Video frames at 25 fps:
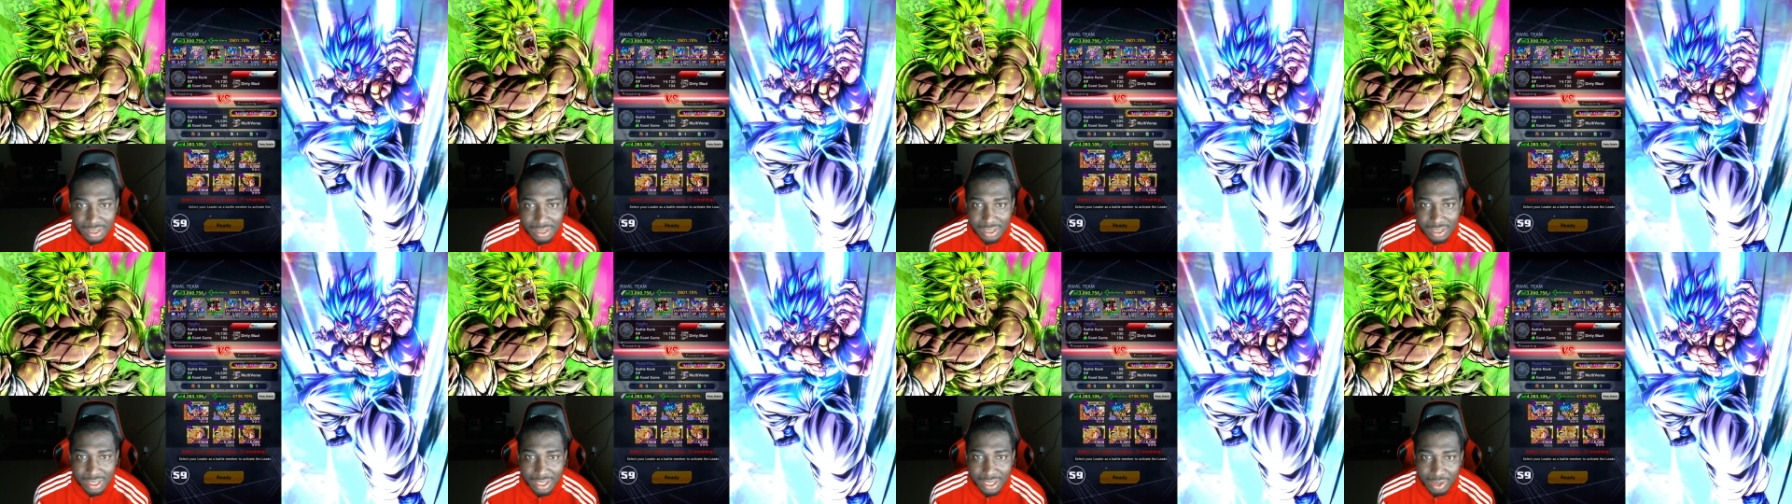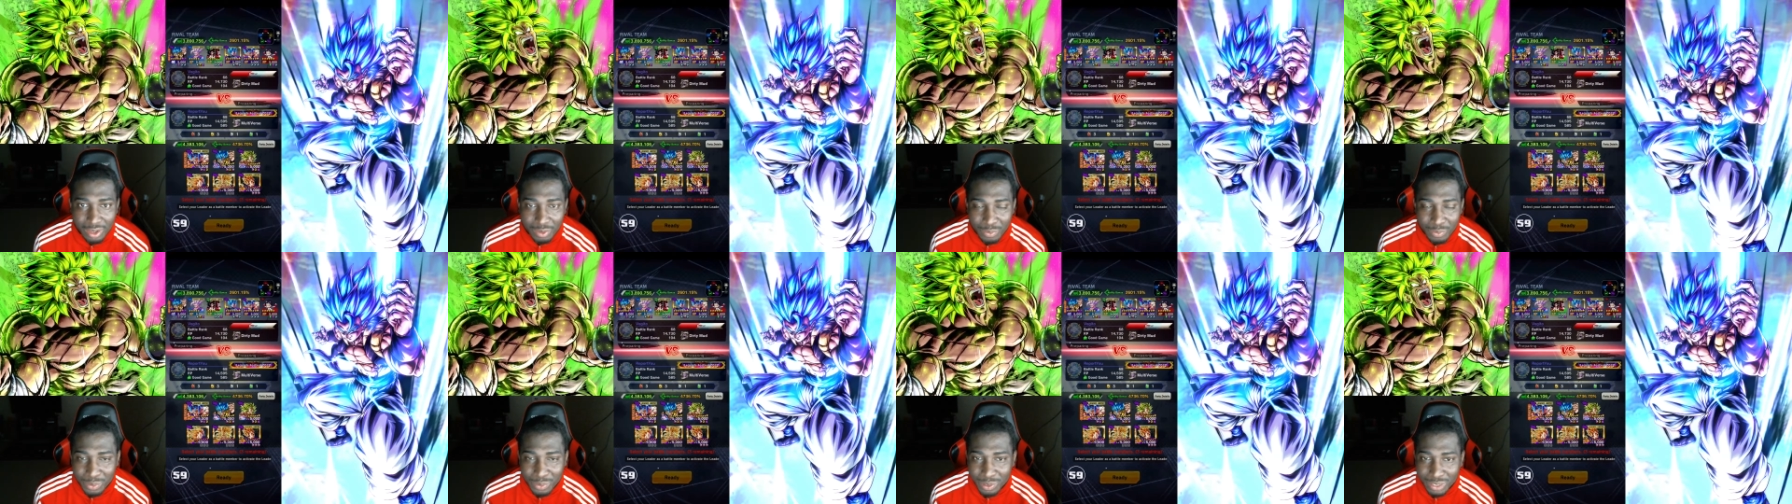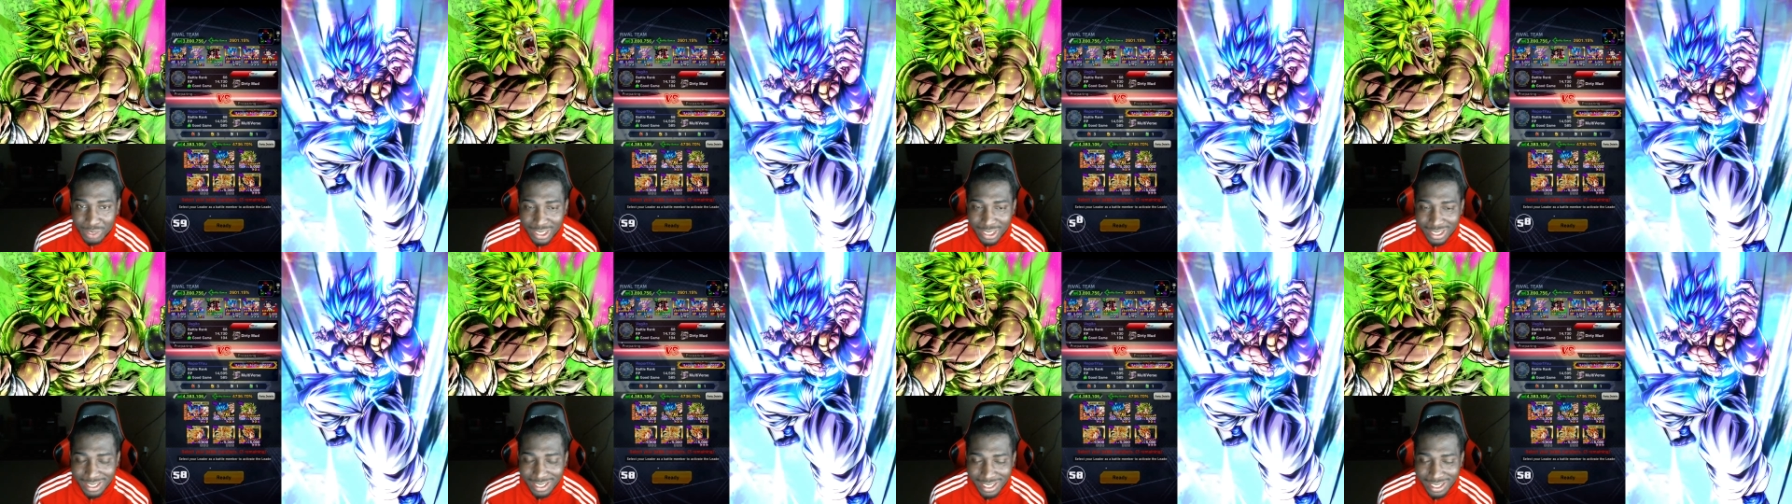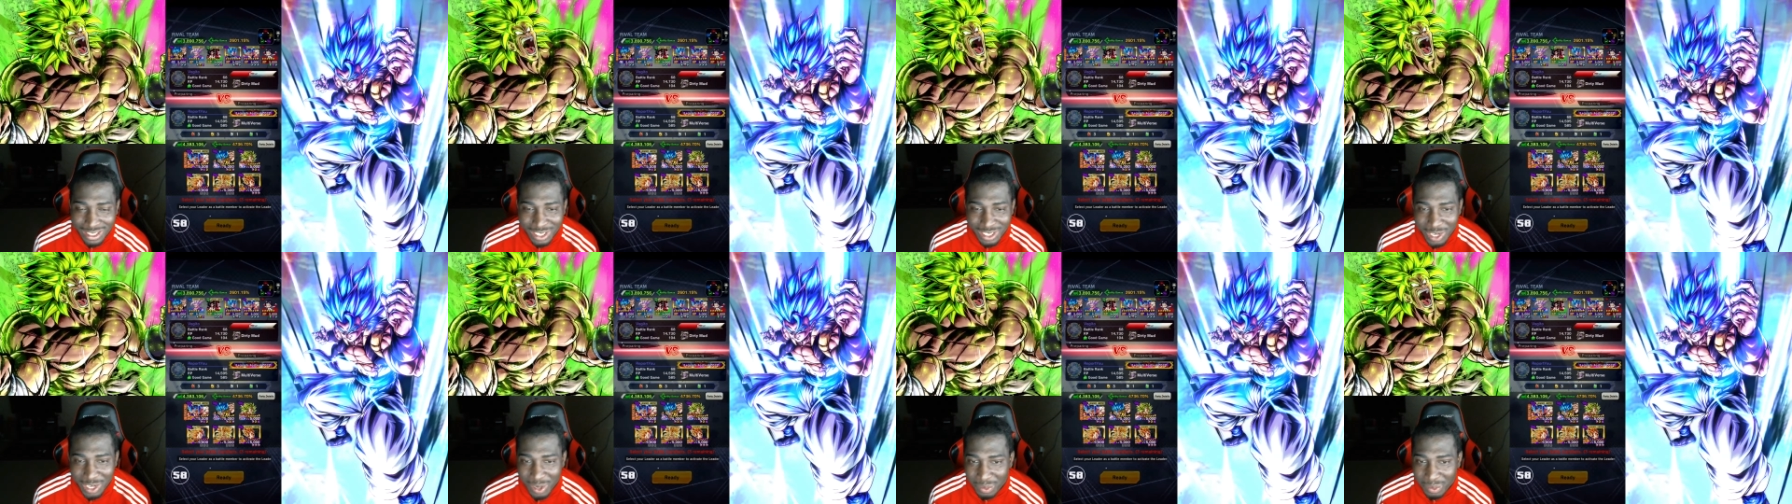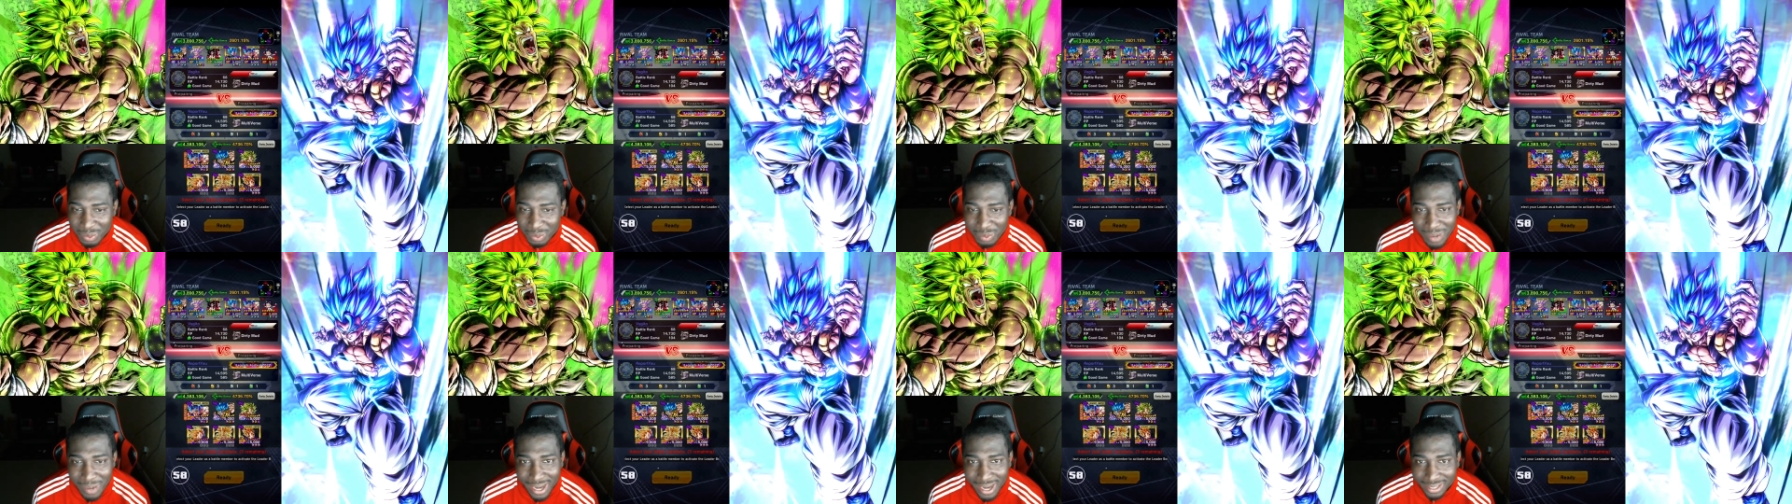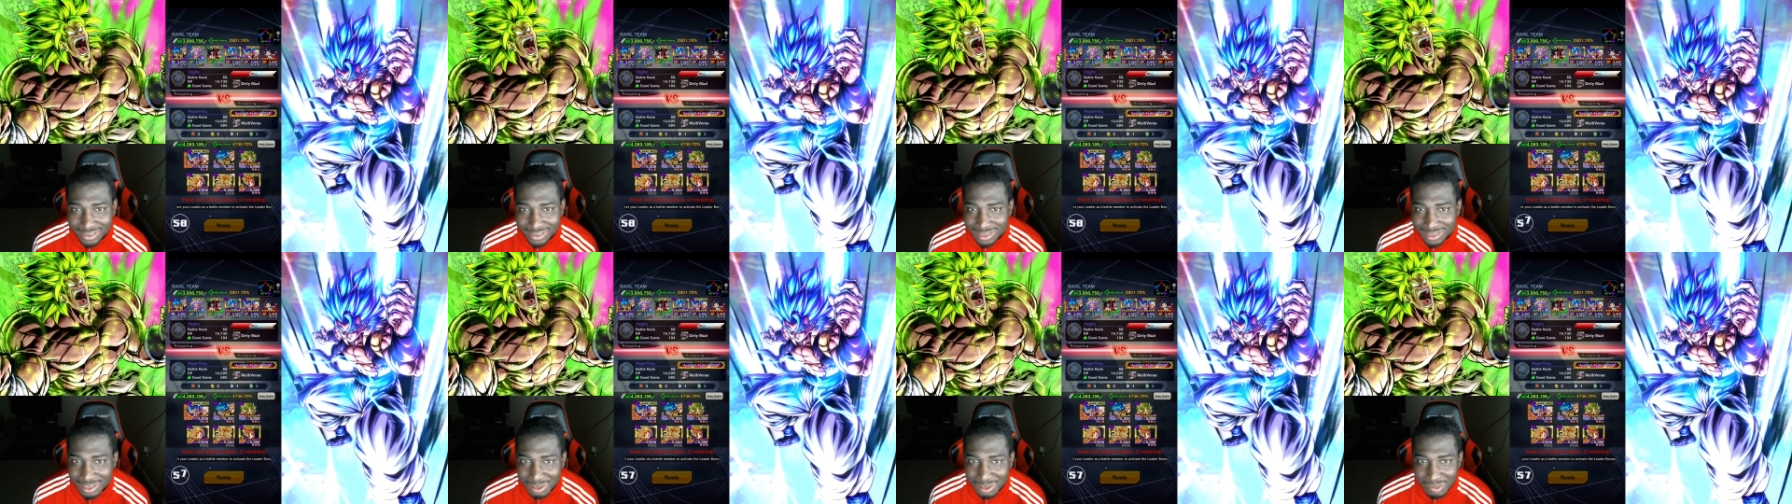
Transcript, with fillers: And hopefully we don't get any terrible matchups,